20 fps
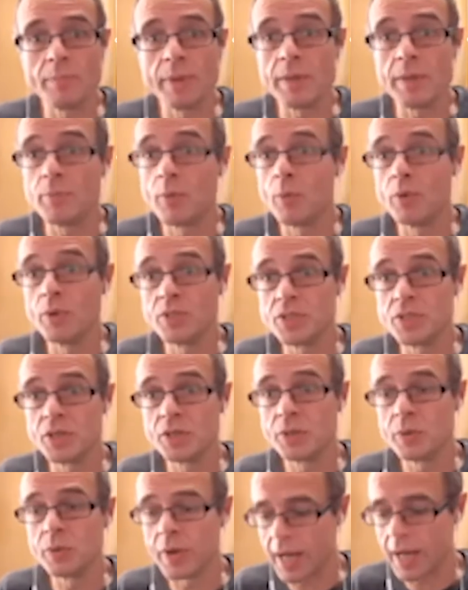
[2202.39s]
people would
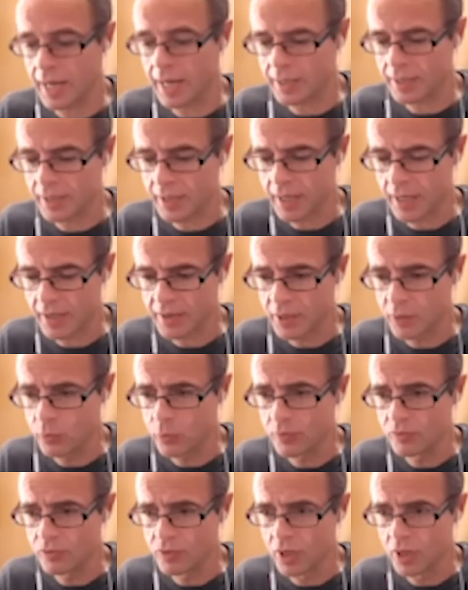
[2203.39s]
do and i think
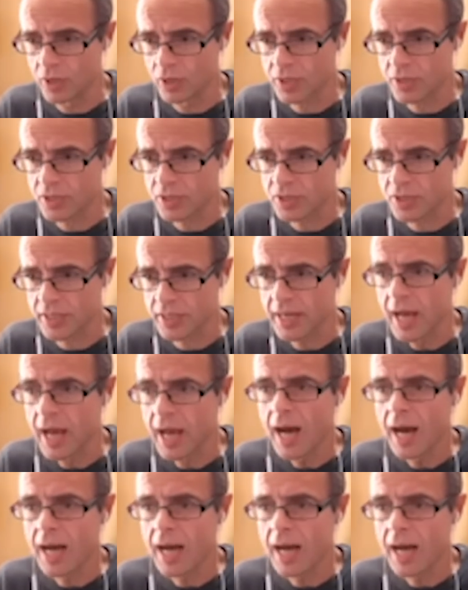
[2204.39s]
we've gone as i said